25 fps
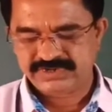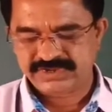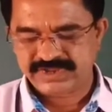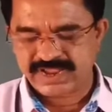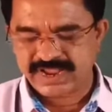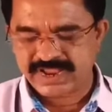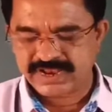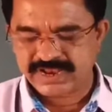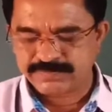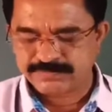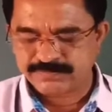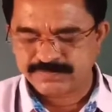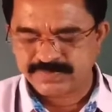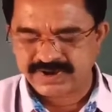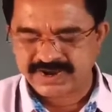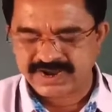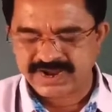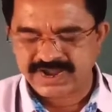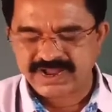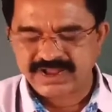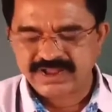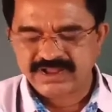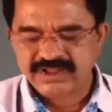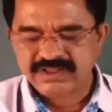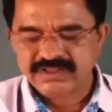
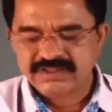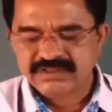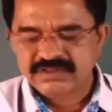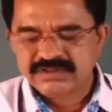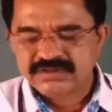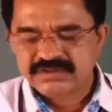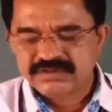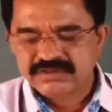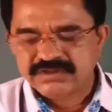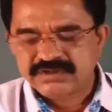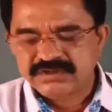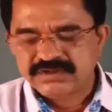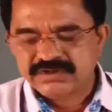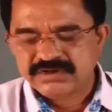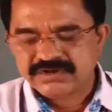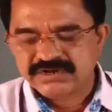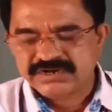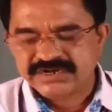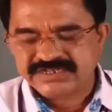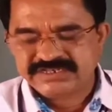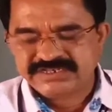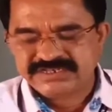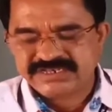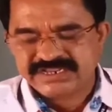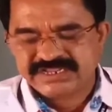Grandpa,
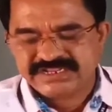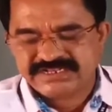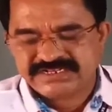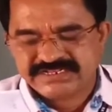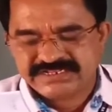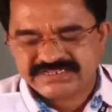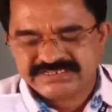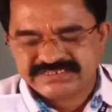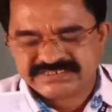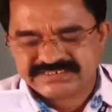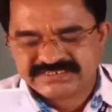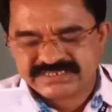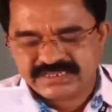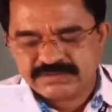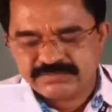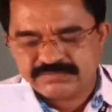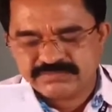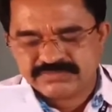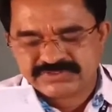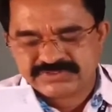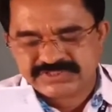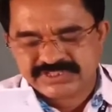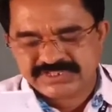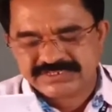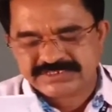a treat is
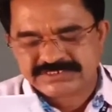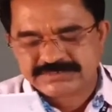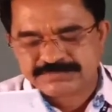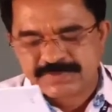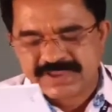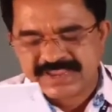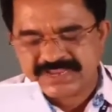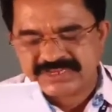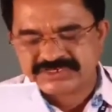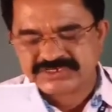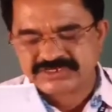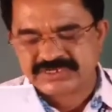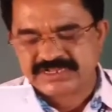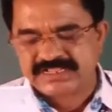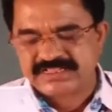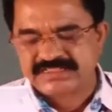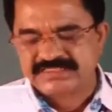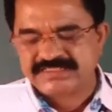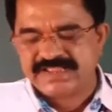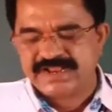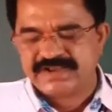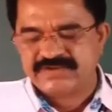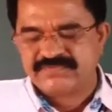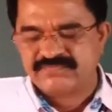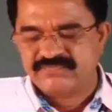something special
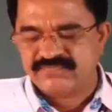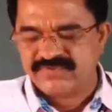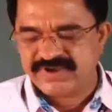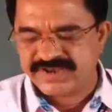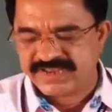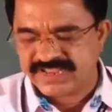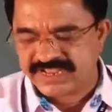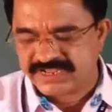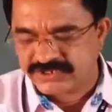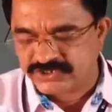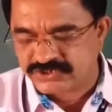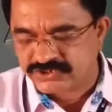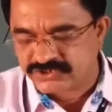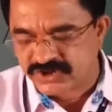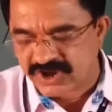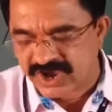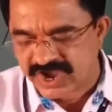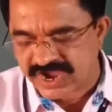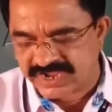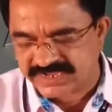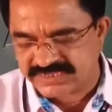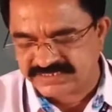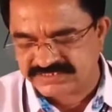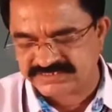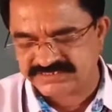that one
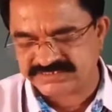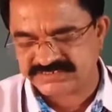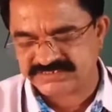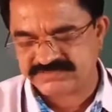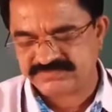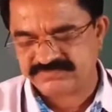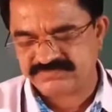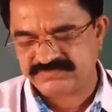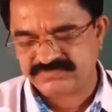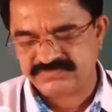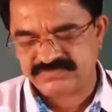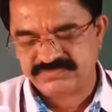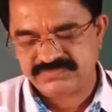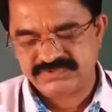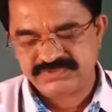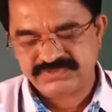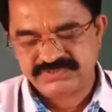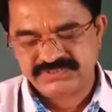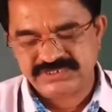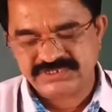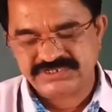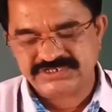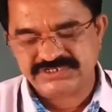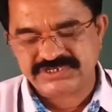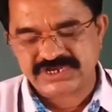enjoys.
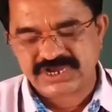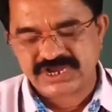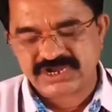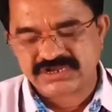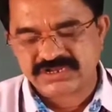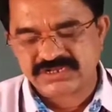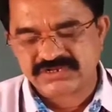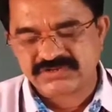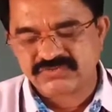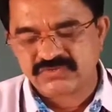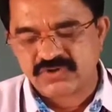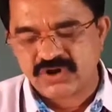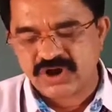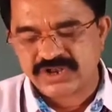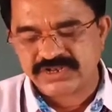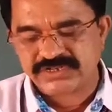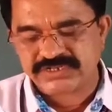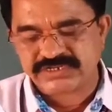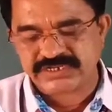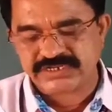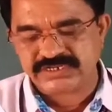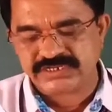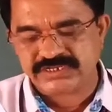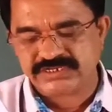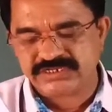The jackal
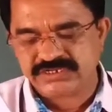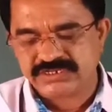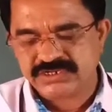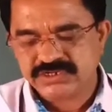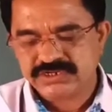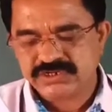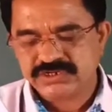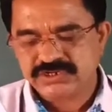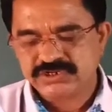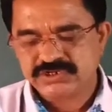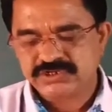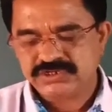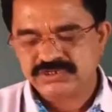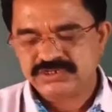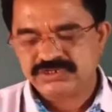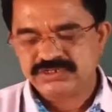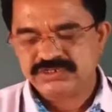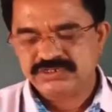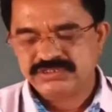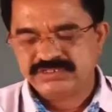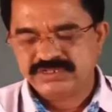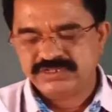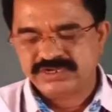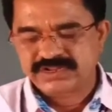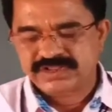wanted
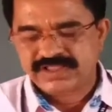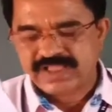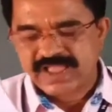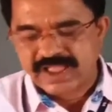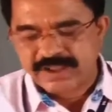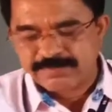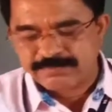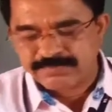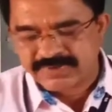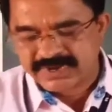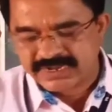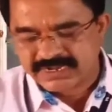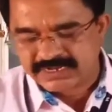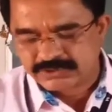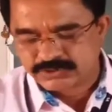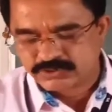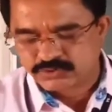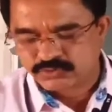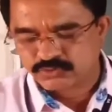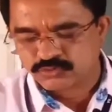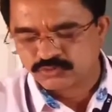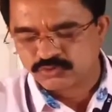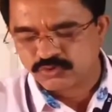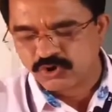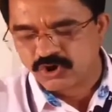the camel
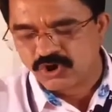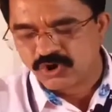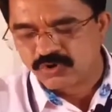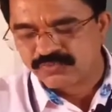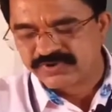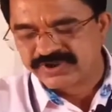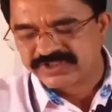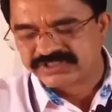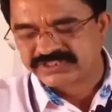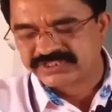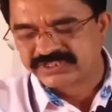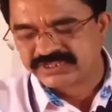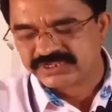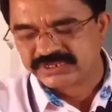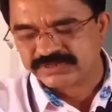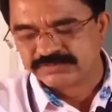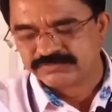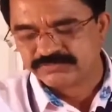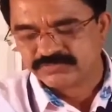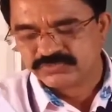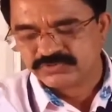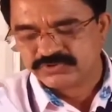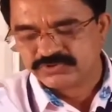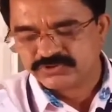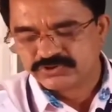to go with
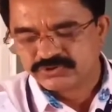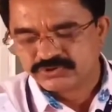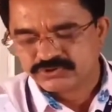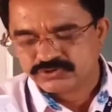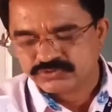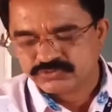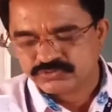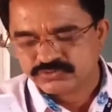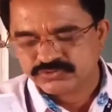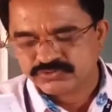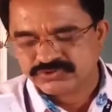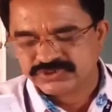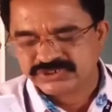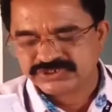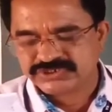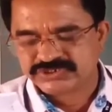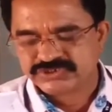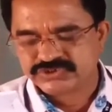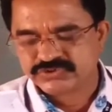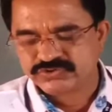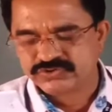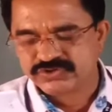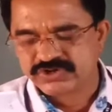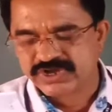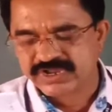him to the
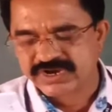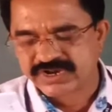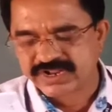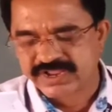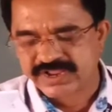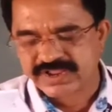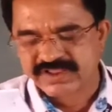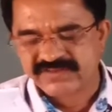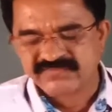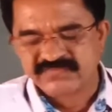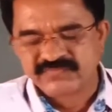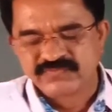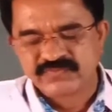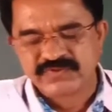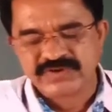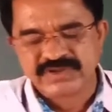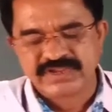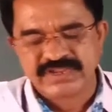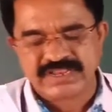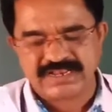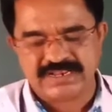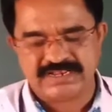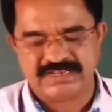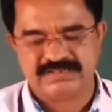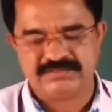sugarcane
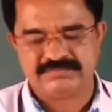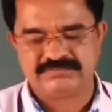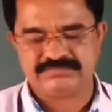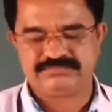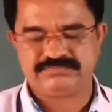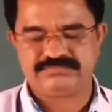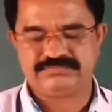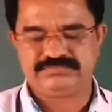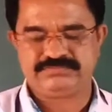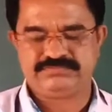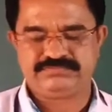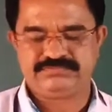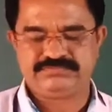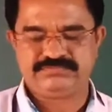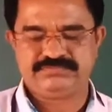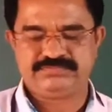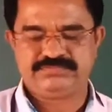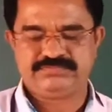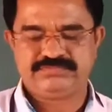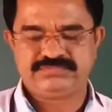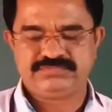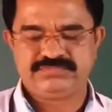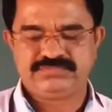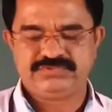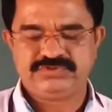field.
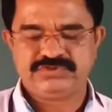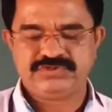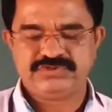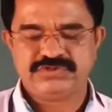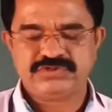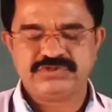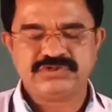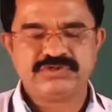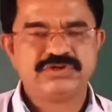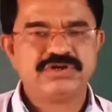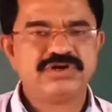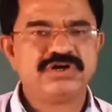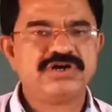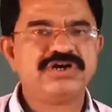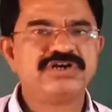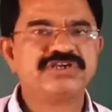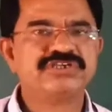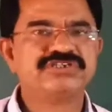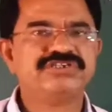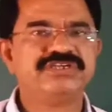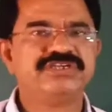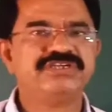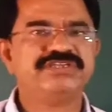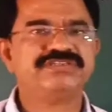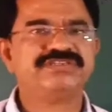
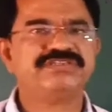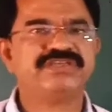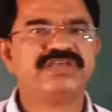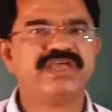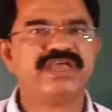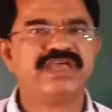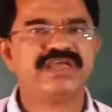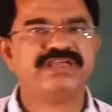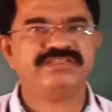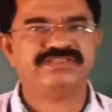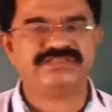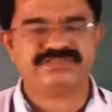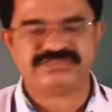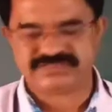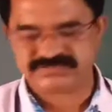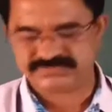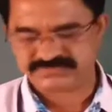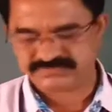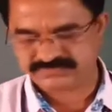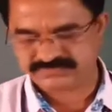Akshay says,